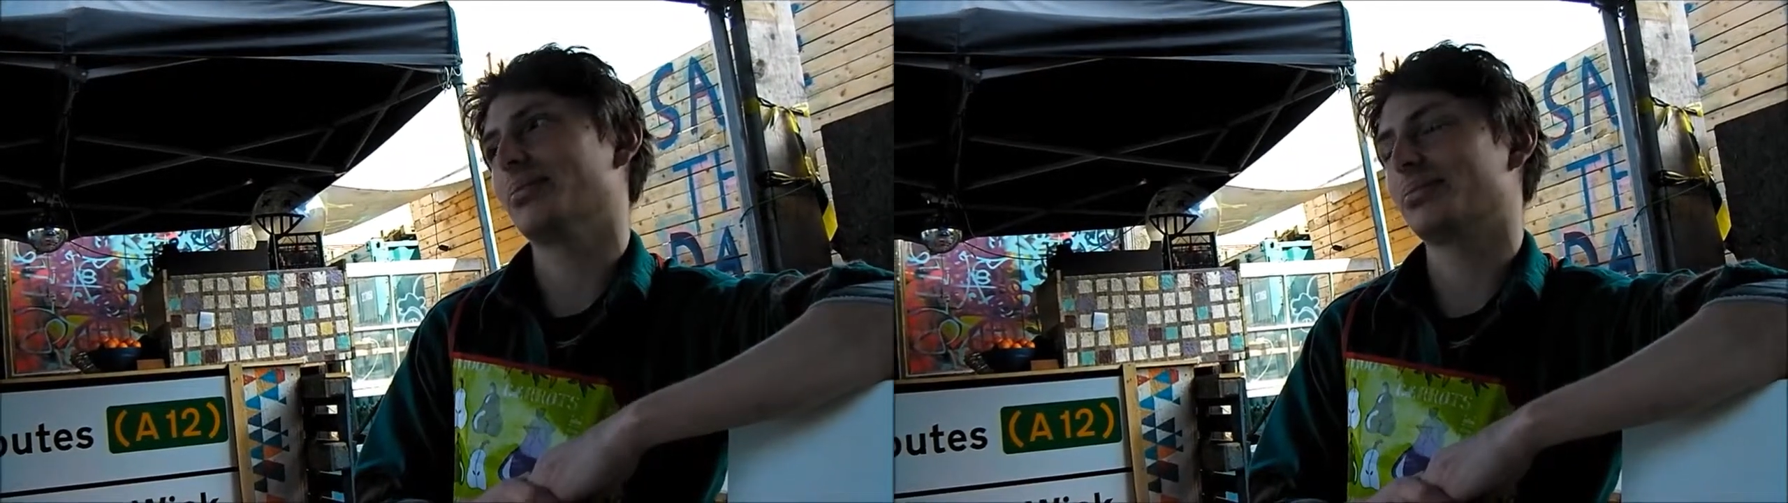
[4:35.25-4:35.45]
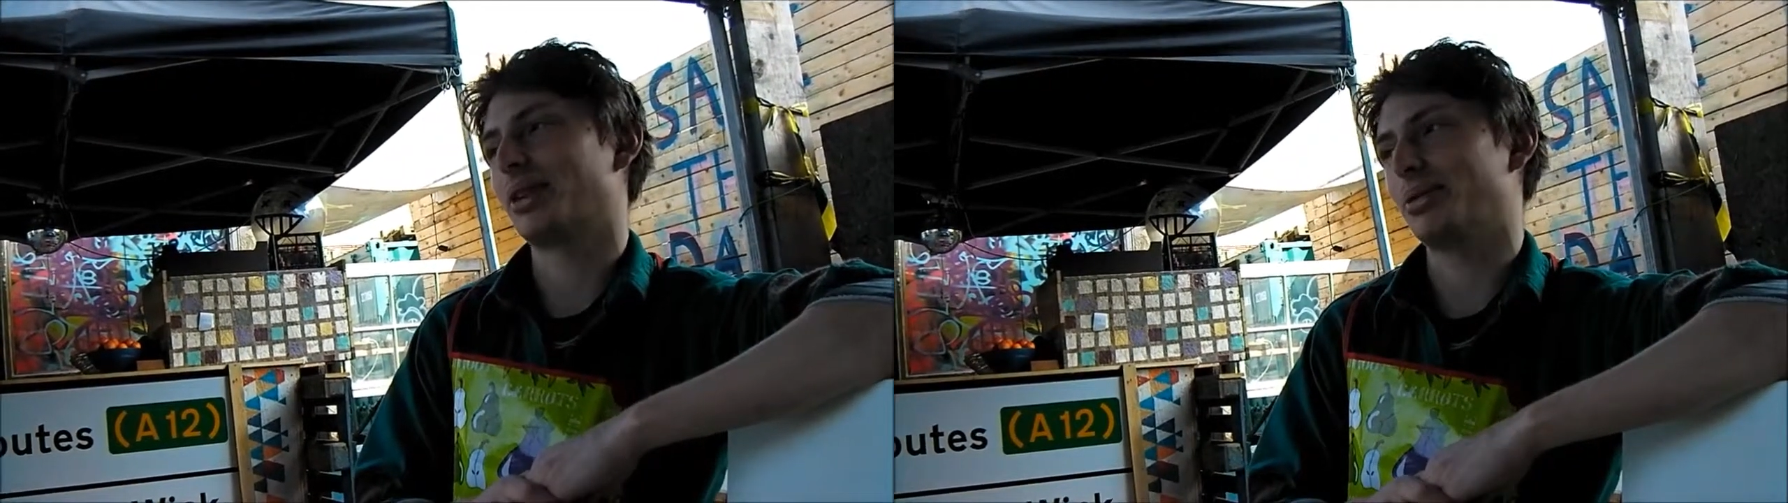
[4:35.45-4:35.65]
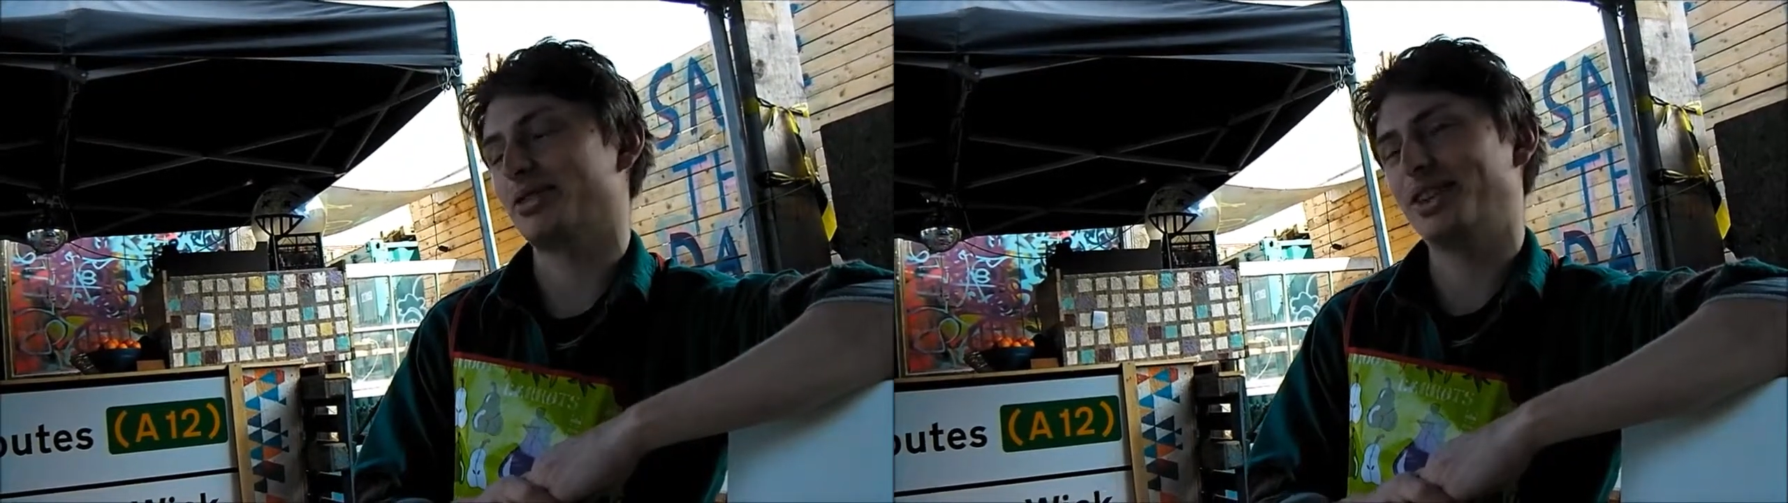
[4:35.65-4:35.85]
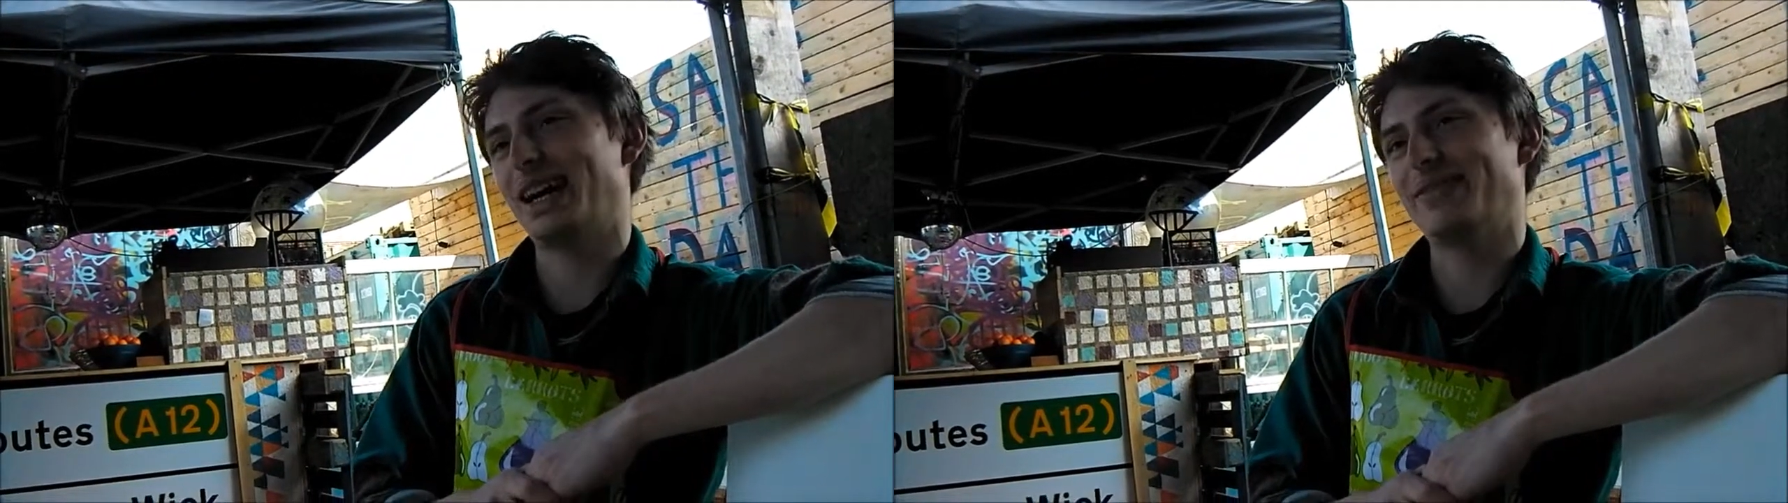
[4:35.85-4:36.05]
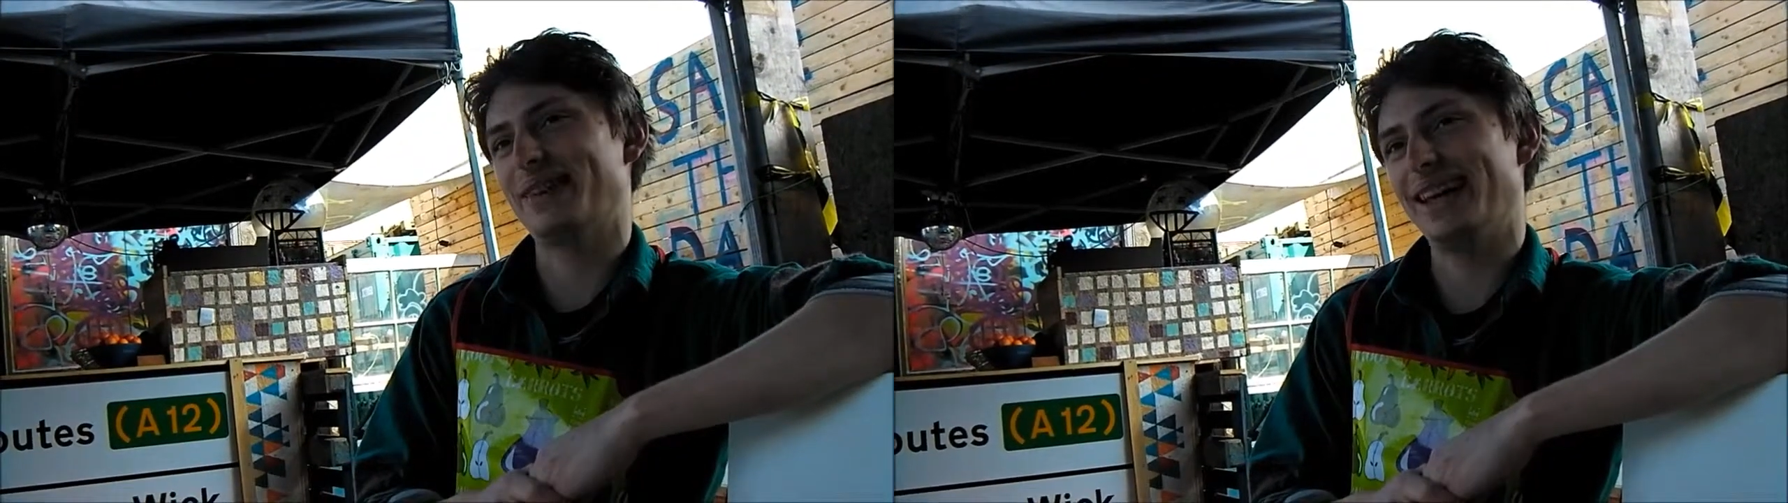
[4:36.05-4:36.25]
to the
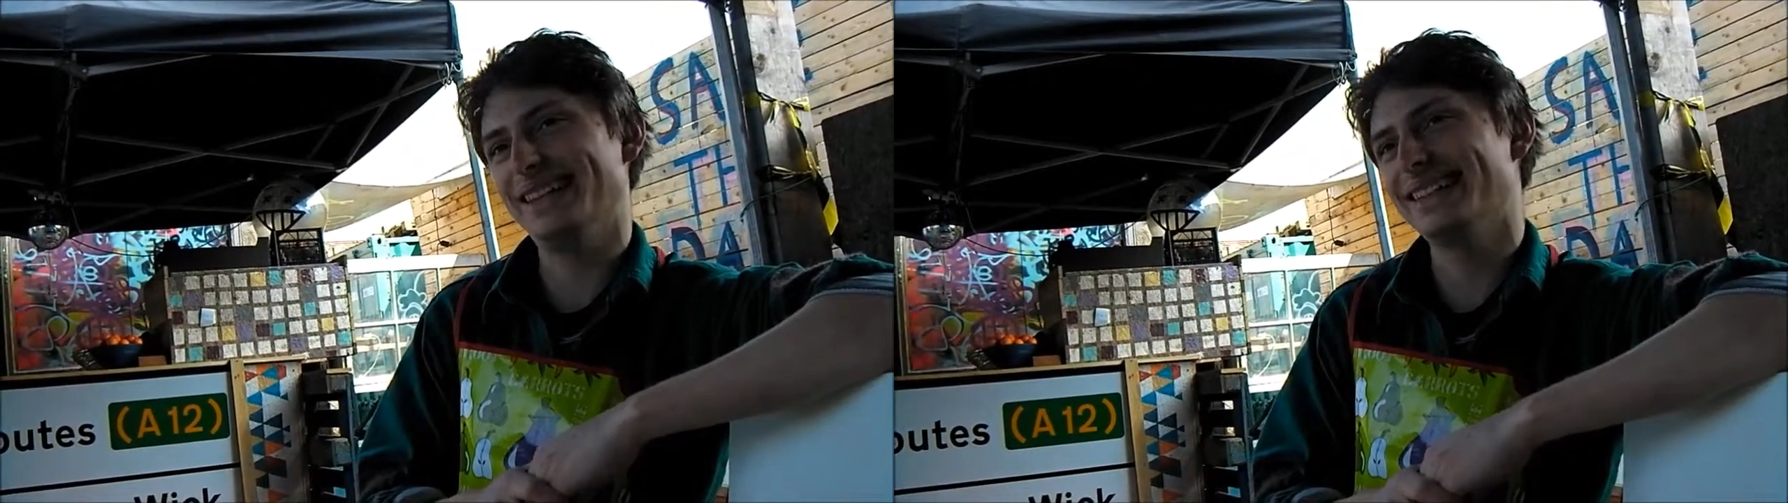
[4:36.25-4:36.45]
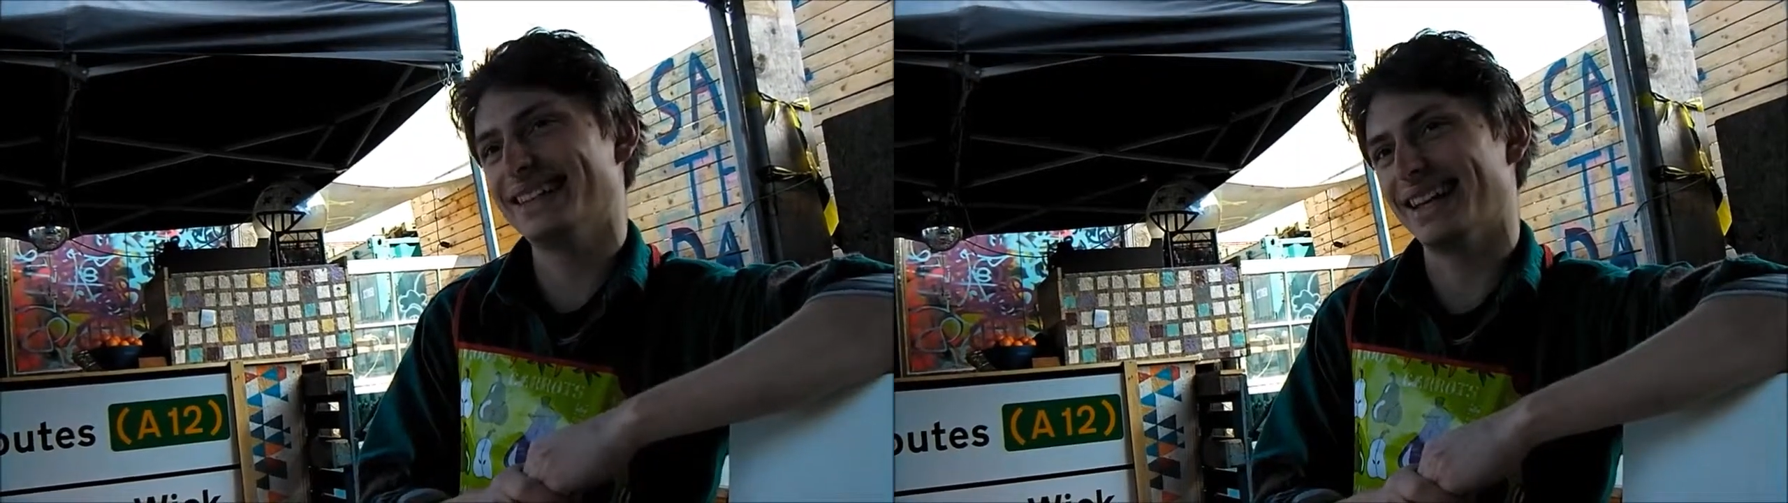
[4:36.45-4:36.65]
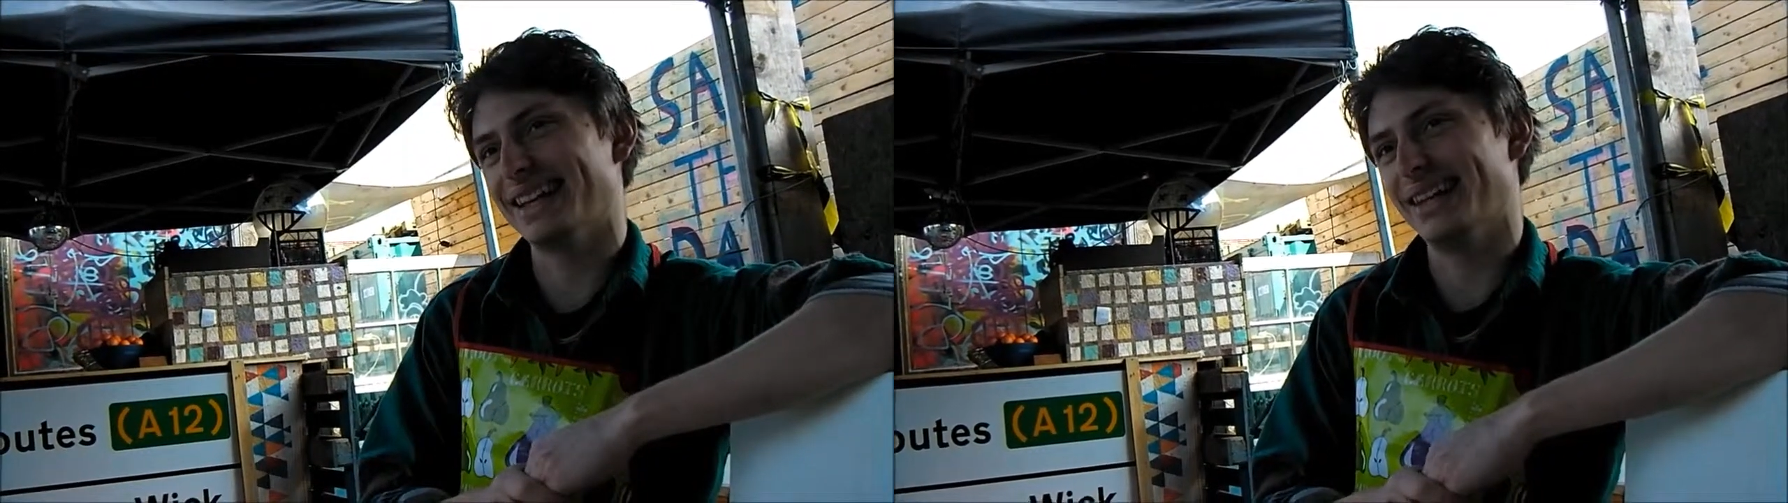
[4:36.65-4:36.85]
cafe and